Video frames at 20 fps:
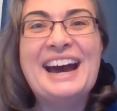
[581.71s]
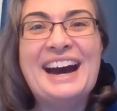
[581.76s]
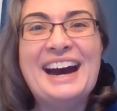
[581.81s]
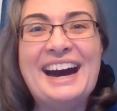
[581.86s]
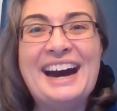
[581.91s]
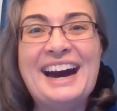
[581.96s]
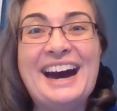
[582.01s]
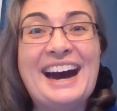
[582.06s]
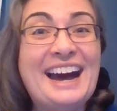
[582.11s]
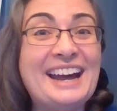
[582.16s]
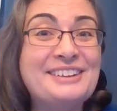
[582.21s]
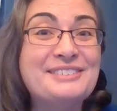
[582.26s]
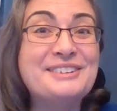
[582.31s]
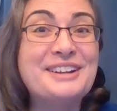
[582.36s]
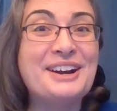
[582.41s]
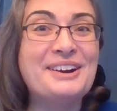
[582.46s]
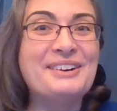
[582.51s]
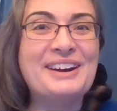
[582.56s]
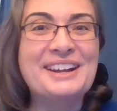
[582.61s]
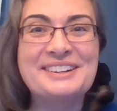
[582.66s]
I
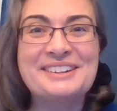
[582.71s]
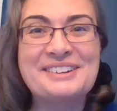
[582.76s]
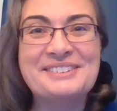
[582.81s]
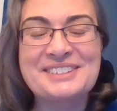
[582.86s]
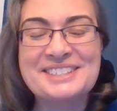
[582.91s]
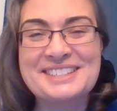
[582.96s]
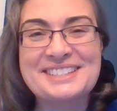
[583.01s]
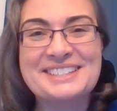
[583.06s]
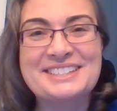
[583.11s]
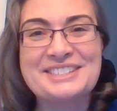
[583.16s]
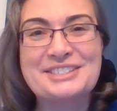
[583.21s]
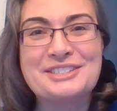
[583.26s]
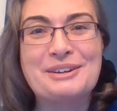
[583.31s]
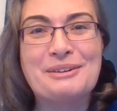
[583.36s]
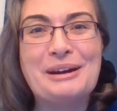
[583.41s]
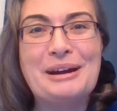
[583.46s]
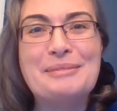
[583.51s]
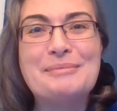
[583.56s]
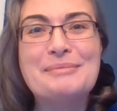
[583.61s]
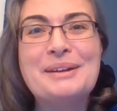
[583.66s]
don't know. I don't know what's going to
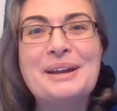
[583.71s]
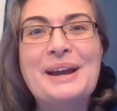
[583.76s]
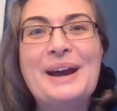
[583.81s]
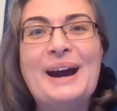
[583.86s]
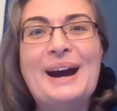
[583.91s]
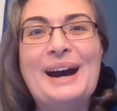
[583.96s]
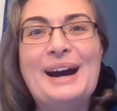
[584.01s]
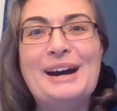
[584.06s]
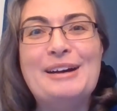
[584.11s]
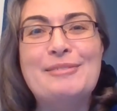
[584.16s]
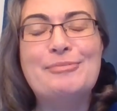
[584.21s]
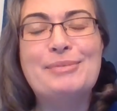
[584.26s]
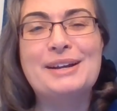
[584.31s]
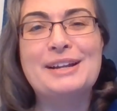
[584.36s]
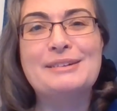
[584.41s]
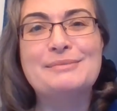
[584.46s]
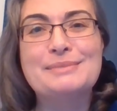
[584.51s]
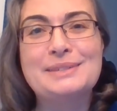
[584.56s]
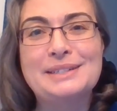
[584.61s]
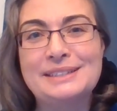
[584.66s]
show up, but
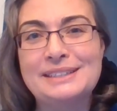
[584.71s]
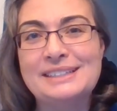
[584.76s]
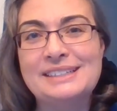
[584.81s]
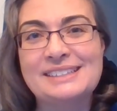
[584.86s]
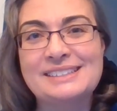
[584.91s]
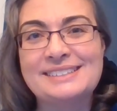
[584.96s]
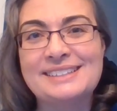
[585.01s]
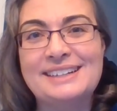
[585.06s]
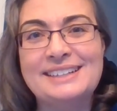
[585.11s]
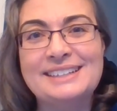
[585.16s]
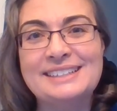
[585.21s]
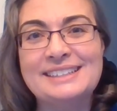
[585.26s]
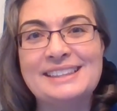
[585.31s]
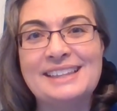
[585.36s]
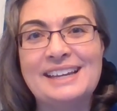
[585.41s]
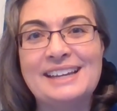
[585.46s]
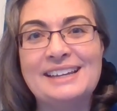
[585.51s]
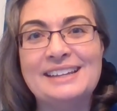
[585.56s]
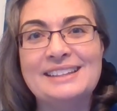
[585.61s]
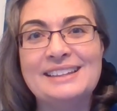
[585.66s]
I'm really excited
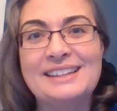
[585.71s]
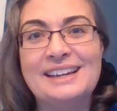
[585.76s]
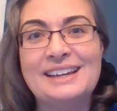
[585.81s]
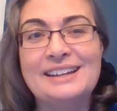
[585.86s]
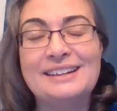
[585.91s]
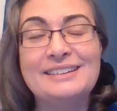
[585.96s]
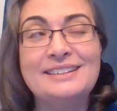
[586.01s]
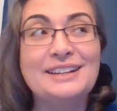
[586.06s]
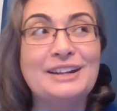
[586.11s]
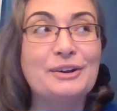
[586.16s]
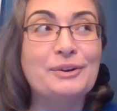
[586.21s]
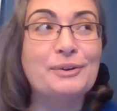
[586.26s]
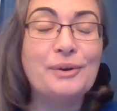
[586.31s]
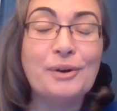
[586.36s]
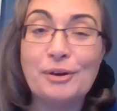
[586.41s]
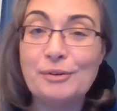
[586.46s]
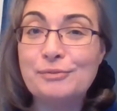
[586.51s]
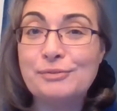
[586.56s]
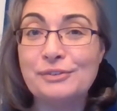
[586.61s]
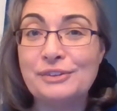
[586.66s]
that
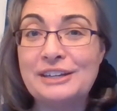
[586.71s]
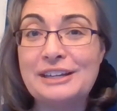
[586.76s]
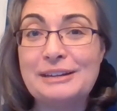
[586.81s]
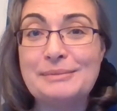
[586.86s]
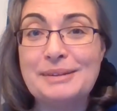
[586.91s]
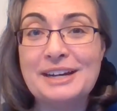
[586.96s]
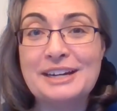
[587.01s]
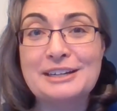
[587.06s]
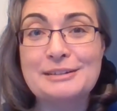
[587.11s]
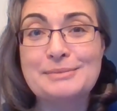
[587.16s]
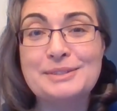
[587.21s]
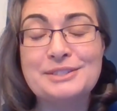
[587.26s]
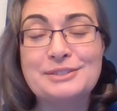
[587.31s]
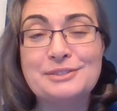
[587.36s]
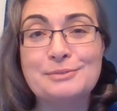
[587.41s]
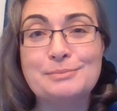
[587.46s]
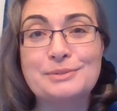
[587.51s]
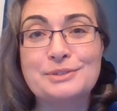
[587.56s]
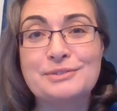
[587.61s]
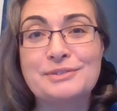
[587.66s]
hopefully I'm not going to be
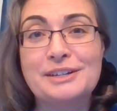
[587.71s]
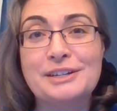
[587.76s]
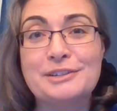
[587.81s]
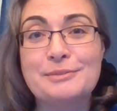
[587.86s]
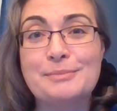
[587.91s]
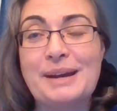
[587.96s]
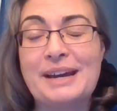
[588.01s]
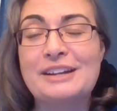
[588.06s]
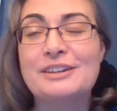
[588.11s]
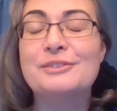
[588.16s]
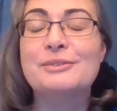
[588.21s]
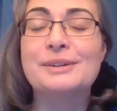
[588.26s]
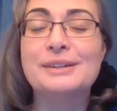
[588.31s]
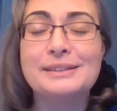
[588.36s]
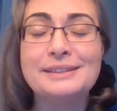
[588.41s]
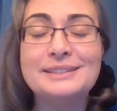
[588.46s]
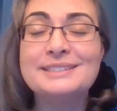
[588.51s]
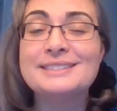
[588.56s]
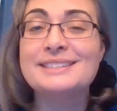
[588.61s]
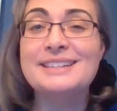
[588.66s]
super triggered about it, or
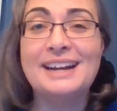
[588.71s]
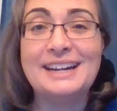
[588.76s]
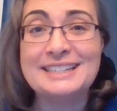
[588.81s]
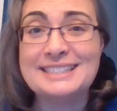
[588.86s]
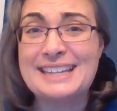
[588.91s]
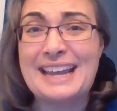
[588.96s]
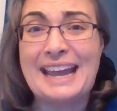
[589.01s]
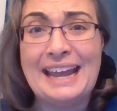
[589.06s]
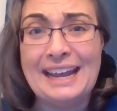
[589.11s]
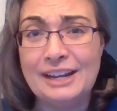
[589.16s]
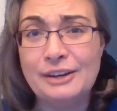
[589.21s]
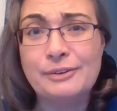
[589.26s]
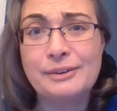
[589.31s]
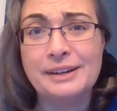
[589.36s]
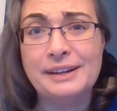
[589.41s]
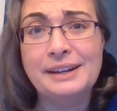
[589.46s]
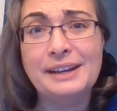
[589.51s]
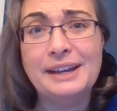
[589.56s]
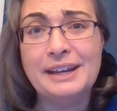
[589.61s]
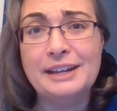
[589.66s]
at least not as
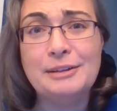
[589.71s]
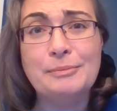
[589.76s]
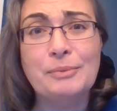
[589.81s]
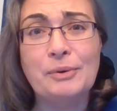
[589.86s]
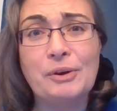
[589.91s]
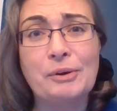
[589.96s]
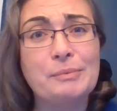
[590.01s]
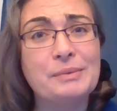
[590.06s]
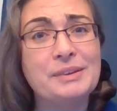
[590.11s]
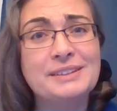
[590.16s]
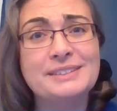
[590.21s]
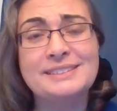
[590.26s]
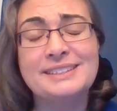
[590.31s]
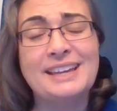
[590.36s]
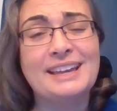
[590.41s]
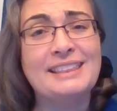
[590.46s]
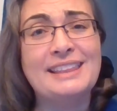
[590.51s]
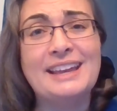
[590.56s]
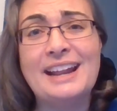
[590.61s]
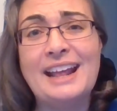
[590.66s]
angry anymore, because
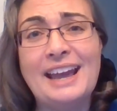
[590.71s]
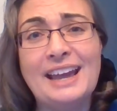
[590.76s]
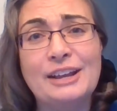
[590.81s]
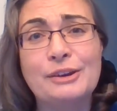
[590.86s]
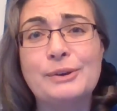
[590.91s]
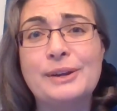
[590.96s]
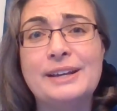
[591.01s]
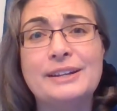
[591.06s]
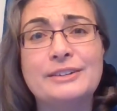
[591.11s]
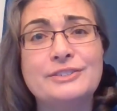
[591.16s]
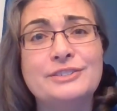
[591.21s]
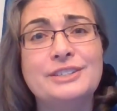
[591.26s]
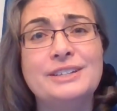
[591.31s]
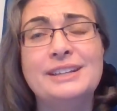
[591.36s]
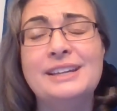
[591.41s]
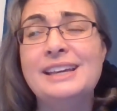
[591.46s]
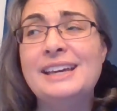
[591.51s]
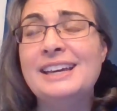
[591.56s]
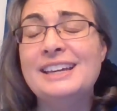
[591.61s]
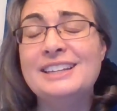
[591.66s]
again, that angry
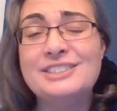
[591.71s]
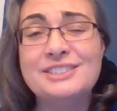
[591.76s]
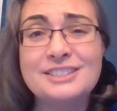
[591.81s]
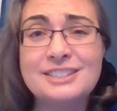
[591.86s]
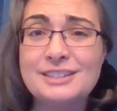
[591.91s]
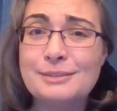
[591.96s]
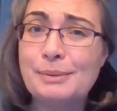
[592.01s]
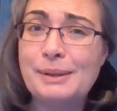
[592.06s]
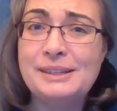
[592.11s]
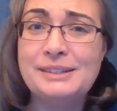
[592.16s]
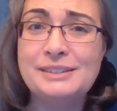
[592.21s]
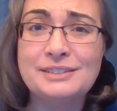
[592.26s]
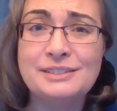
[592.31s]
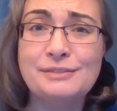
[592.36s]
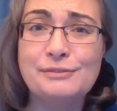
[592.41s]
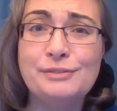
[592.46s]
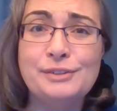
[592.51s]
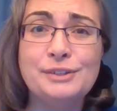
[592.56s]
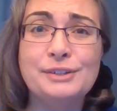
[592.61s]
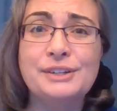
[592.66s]
energy, it just plain
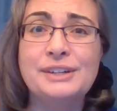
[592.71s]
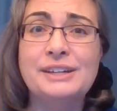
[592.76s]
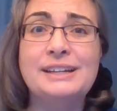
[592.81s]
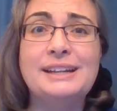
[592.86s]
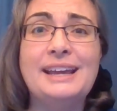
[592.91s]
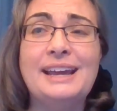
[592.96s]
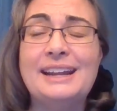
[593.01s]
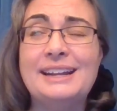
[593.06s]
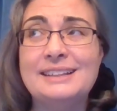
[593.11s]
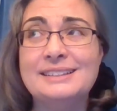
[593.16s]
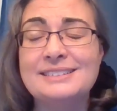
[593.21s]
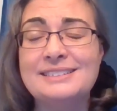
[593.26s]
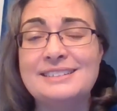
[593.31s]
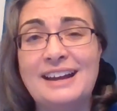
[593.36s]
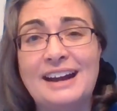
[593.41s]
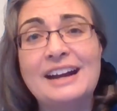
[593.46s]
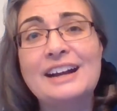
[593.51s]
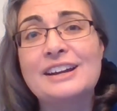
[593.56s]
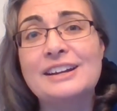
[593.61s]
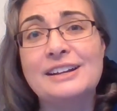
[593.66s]
doesn't feel good, and it's
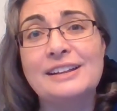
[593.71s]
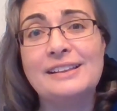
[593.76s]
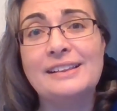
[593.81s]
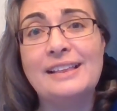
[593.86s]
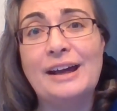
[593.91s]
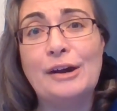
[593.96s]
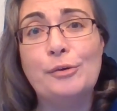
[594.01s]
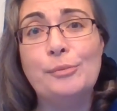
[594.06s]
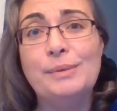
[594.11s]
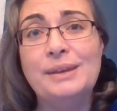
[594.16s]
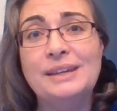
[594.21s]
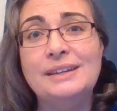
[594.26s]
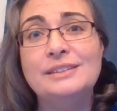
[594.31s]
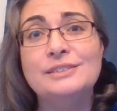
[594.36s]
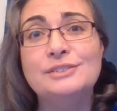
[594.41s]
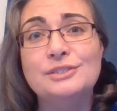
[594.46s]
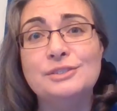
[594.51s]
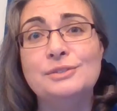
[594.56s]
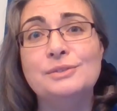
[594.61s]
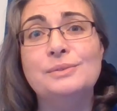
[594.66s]
not going to allow
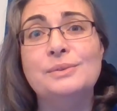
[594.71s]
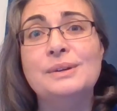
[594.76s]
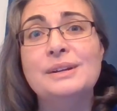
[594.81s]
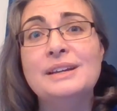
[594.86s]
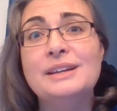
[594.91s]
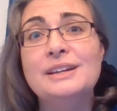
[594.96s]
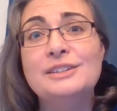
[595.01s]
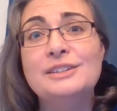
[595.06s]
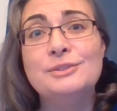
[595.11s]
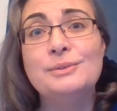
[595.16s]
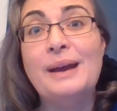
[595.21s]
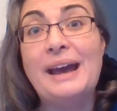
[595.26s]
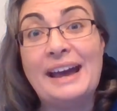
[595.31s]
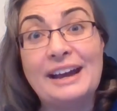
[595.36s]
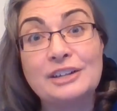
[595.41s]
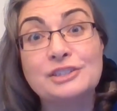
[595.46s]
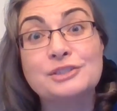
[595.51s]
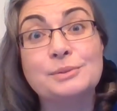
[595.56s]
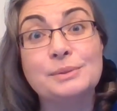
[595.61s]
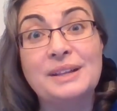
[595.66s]
me to
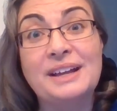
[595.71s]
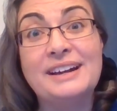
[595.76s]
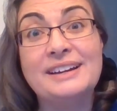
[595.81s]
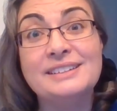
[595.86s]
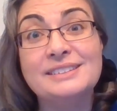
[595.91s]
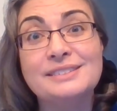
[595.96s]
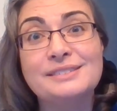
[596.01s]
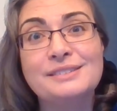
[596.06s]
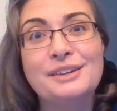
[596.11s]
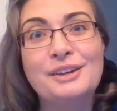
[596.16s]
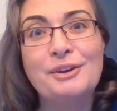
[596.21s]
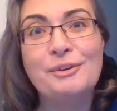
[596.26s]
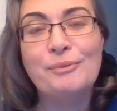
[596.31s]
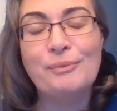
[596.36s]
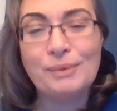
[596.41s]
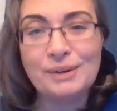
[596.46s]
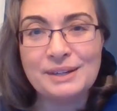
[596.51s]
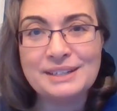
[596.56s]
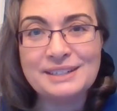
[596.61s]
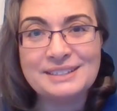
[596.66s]
actualize
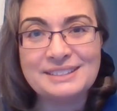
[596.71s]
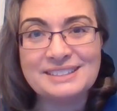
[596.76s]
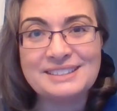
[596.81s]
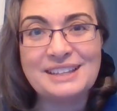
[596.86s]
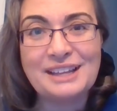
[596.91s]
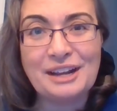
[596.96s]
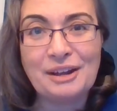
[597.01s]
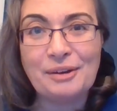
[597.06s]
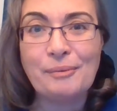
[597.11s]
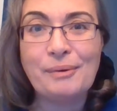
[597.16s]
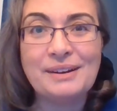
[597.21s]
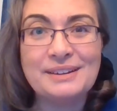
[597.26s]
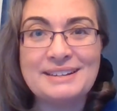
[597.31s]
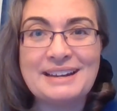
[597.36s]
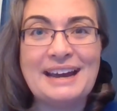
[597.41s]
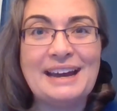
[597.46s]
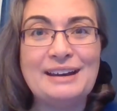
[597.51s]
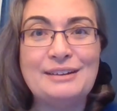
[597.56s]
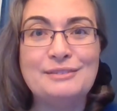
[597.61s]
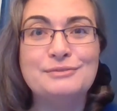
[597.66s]
what it is that I want
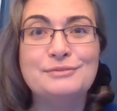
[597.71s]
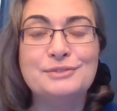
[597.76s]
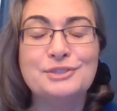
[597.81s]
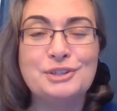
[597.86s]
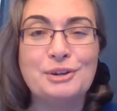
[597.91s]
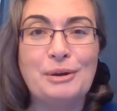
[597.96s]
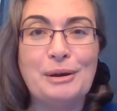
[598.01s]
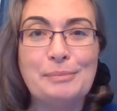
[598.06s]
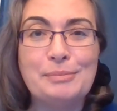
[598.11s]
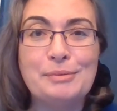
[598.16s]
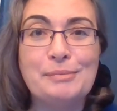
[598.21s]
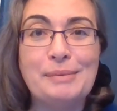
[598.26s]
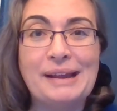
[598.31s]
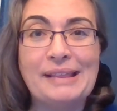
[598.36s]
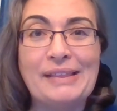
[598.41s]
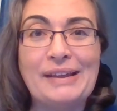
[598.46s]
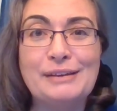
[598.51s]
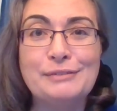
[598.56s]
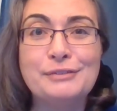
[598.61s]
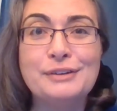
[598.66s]
to have show up in
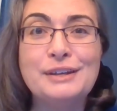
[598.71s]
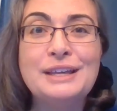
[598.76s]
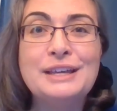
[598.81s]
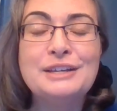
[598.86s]
my life.